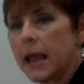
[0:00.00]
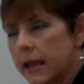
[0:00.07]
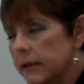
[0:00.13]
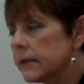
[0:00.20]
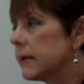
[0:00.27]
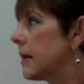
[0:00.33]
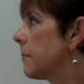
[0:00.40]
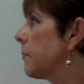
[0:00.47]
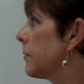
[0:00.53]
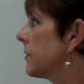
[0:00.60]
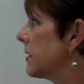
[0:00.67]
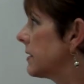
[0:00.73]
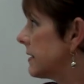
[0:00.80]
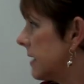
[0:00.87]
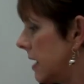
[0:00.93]
Ended up
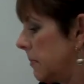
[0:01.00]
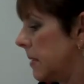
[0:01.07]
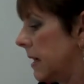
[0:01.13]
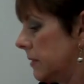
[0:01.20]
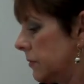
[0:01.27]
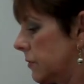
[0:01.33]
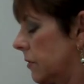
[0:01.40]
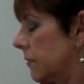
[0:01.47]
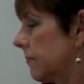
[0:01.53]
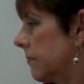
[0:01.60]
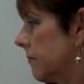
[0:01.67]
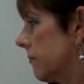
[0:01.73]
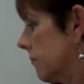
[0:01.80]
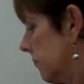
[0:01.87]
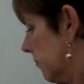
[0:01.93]
with the same answer.
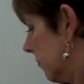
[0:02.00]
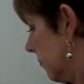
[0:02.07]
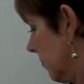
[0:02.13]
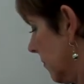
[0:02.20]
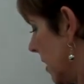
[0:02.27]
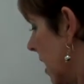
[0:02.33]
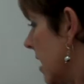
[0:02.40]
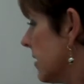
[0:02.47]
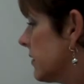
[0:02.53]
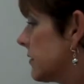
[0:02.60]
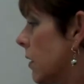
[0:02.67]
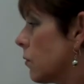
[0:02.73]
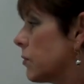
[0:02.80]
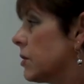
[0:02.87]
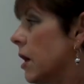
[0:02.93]

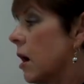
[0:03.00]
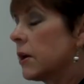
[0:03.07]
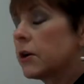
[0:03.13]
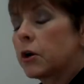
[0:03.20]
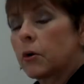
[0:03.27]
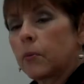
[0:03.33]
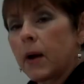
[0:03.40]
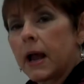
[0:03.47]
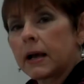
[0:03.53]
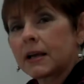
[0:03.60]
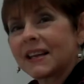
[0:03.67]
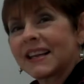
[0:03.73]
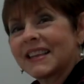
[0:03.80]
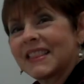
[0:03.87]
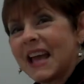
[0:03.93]
So done
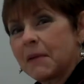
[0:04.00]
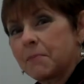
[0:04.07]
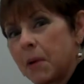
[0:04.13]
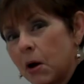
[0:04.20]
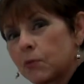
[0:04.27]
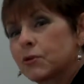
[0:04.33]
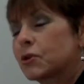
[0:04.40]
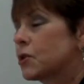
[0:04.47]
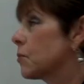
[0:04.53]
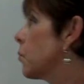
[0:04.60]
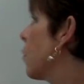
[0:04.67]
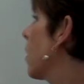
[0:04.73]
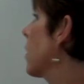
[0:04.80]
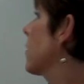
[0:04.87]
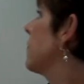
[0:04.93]
correctly, they both
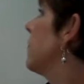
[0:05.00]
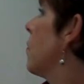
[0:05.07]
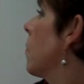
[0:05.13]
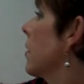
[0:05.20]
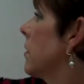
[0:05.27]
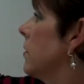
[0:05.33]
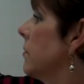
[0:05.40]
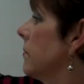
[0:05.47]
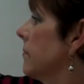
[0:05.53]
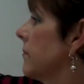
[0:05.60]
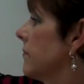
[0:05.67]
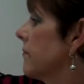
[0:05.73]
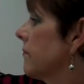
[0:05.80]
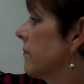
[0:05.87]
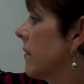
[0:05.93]
should work for you.
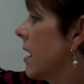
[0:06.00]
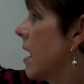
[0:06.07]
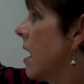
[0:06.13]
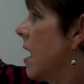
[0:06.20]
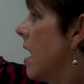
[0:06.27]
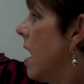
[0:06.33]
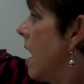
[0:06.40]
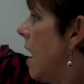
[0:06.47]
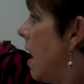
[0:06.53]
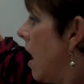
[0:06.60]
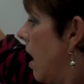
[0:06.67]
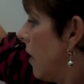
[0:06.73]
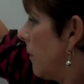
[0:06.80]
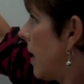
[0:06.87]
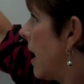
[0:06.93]

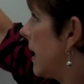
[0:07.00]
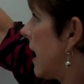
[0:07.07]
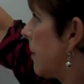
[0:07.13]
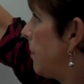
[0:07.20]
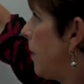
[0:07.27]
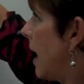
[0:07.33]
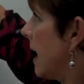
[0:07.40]
All right, our